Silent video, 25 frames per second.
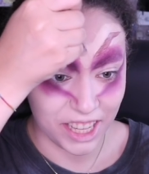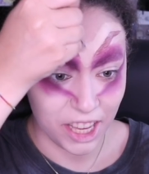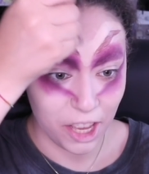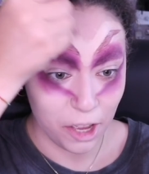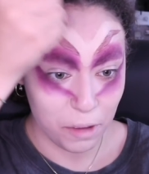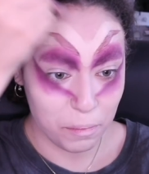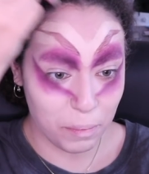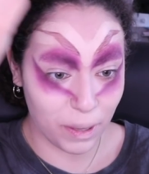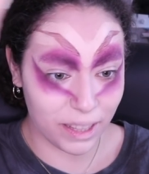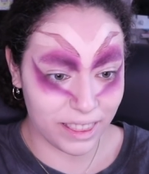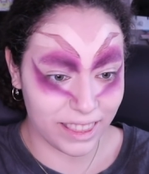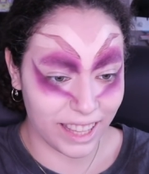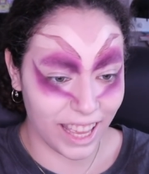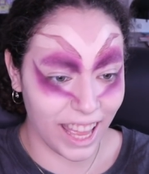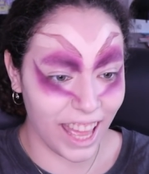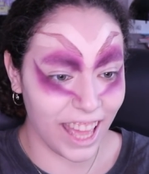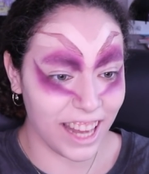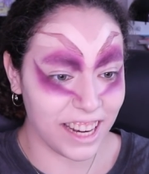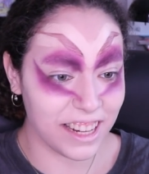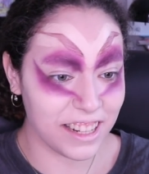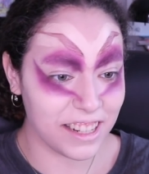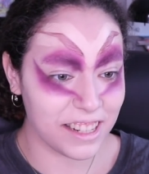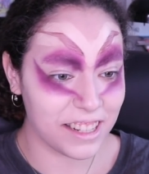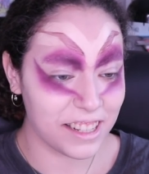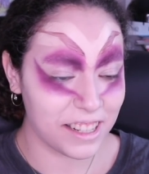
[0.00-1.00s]
But
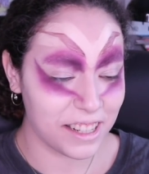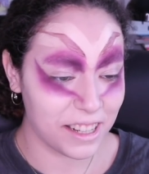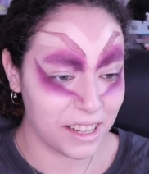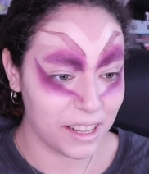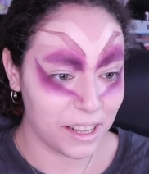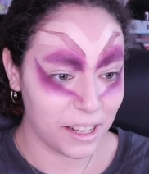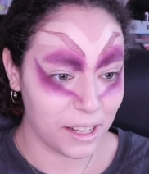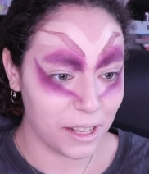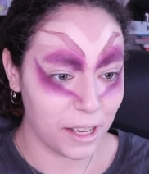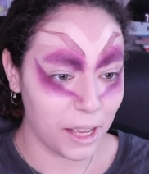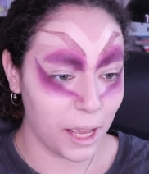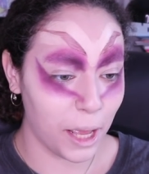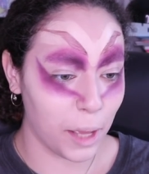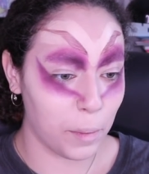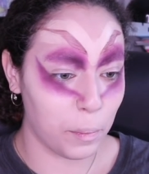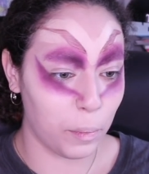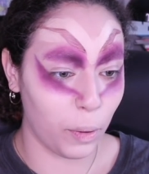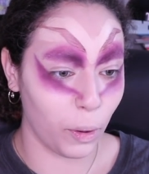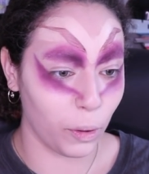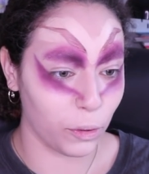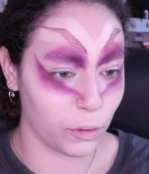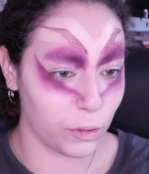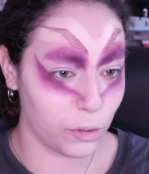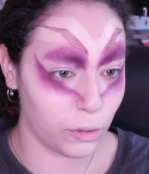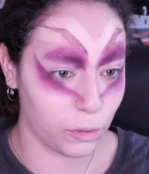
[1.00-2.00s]
then it
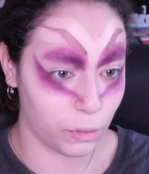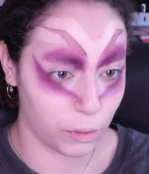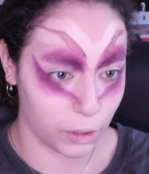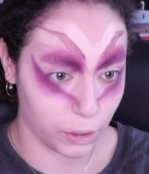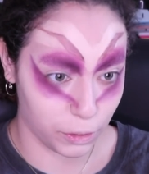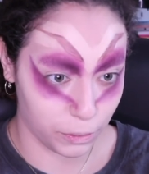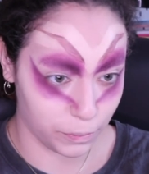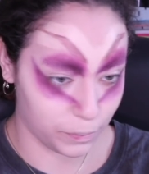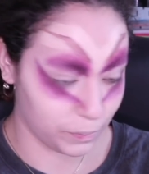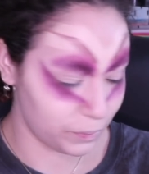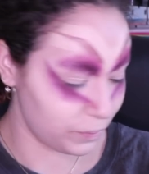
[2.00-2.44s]
pulls through,